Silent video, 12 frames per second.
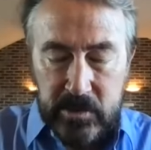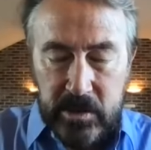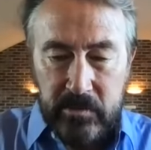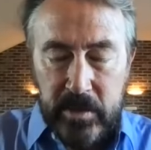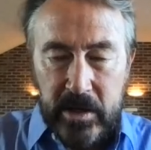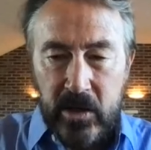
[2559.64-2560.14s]
to
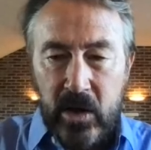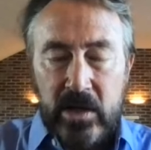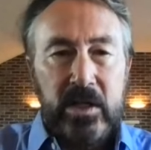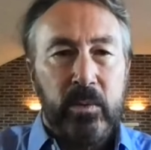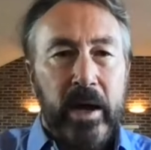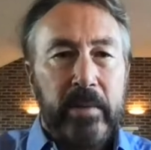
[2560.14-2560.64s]
have been
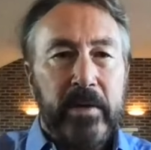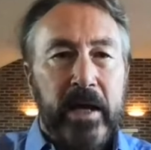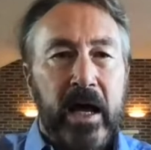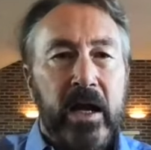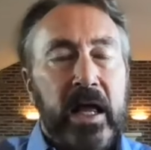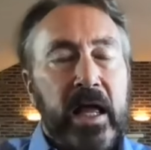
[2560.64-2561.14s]
largely wiped
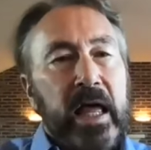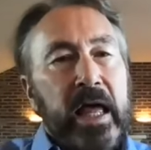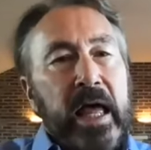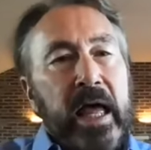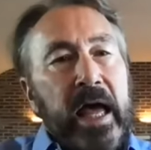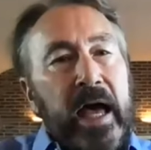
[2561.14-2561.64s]
out.
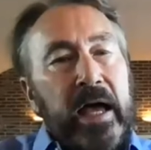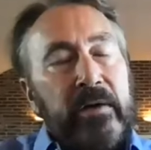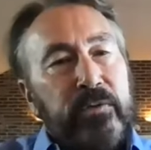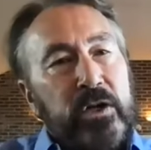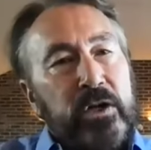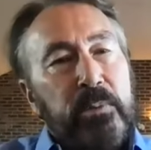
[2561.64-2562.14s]

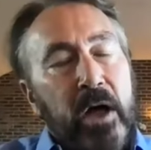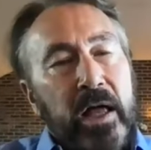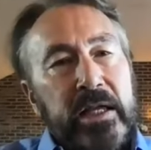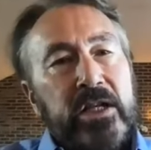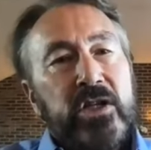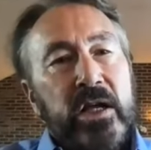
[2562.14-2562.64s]
In French
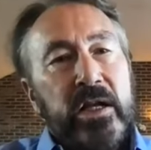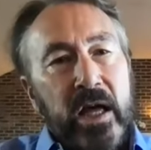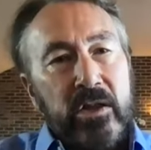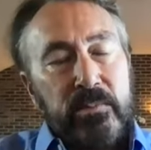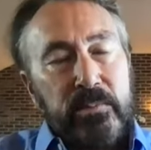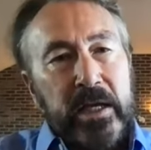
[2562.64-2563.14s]
Polynesia and
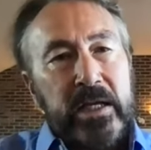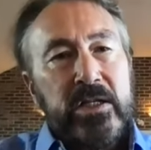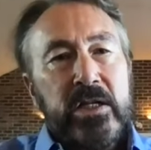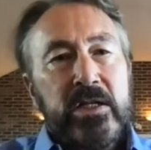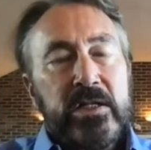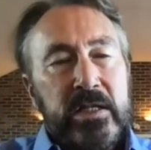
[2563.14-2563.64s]
other
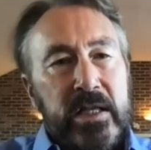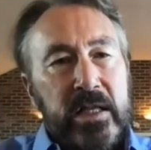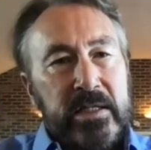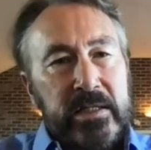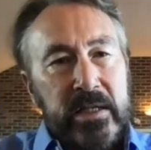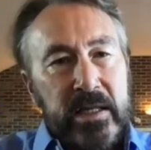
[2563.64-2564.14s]
places
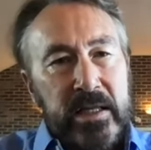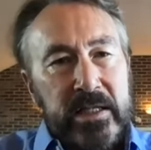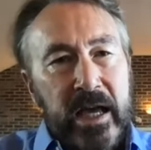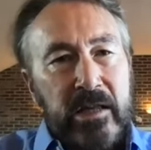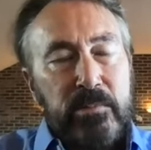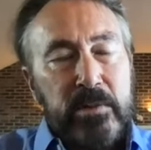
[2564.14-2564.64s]
in the
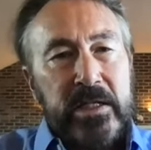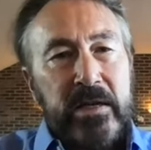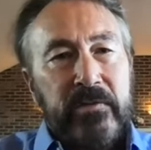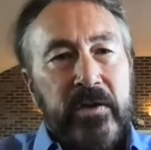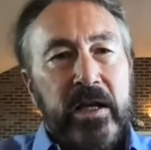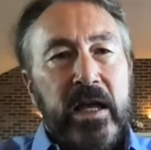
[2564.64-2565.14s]
South
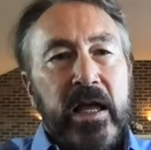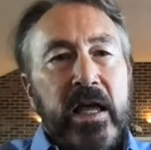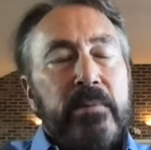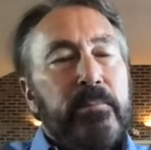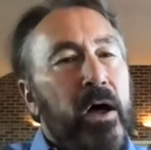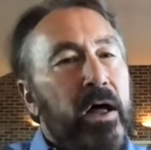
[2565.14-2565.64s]
Pacific,
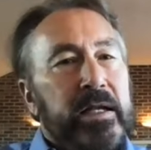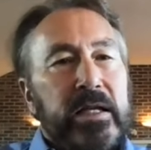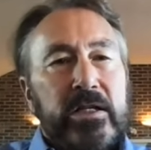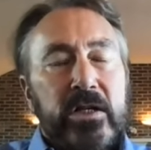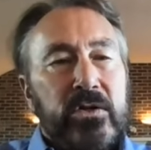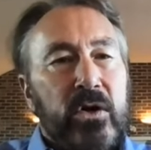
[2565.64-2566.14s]

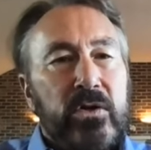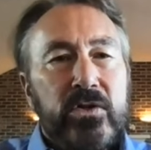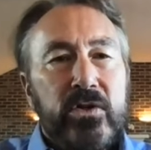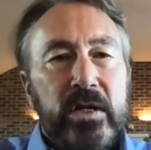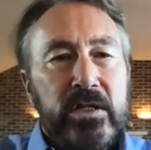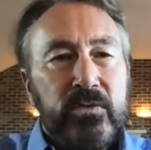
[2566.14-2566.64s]
Polynesian
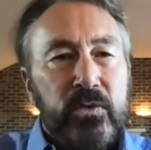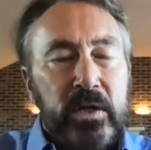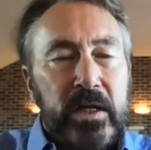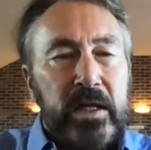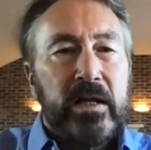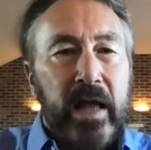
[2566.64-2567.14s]
culture is
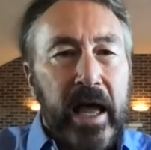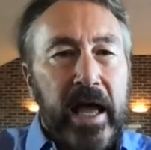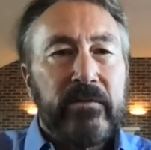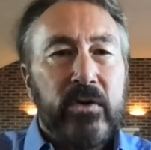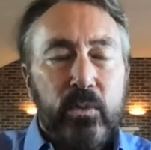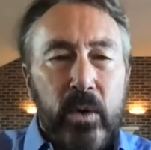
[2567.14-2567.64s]
really
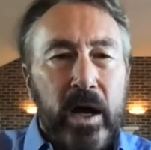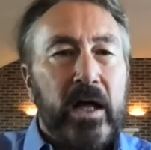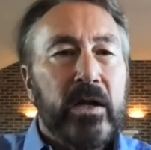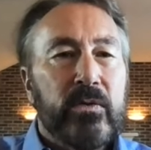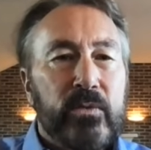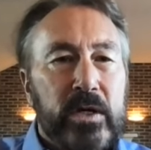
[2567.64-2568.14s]
alive and
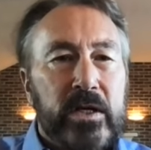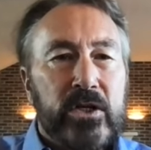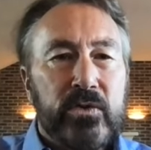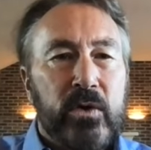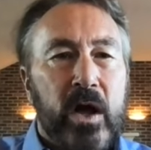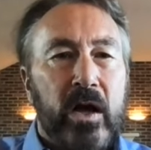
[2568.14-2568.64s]
well and really
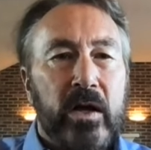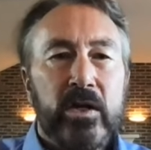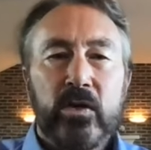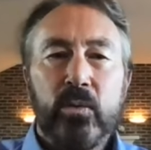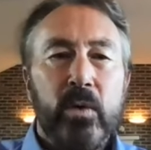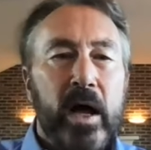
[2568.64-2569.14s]
strong.
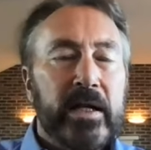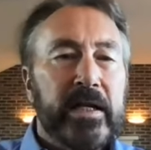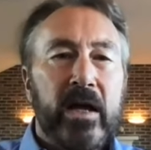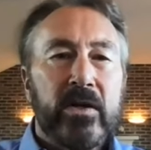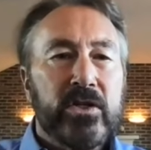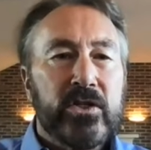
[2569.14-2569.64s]
You can walk
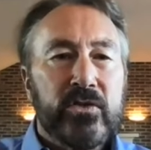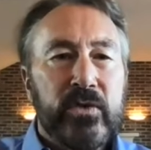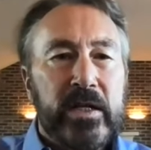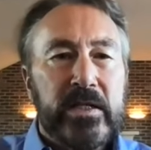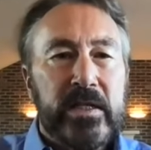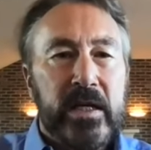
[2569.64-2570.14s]
down the
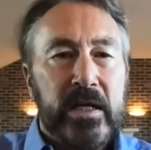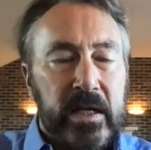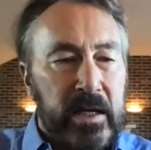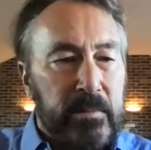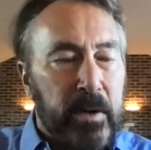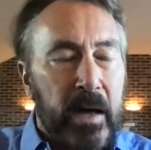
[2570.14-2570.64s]
streets in
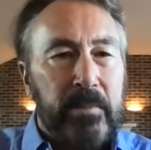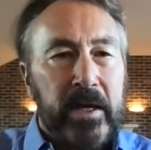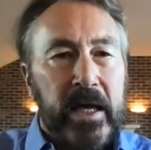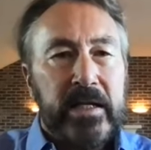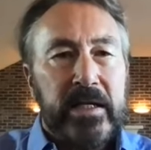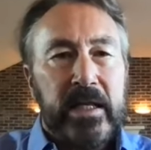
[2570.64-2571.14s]

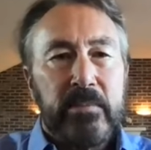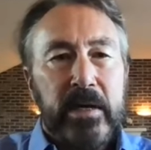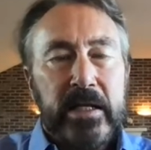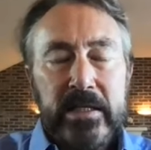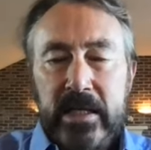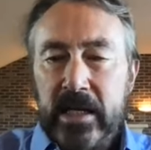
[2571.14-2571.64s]
Papeete, the
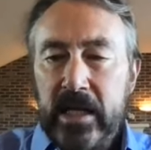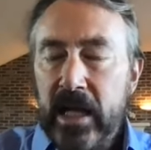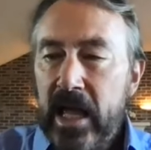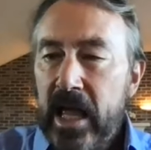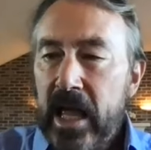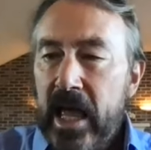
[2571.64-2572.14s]
main city,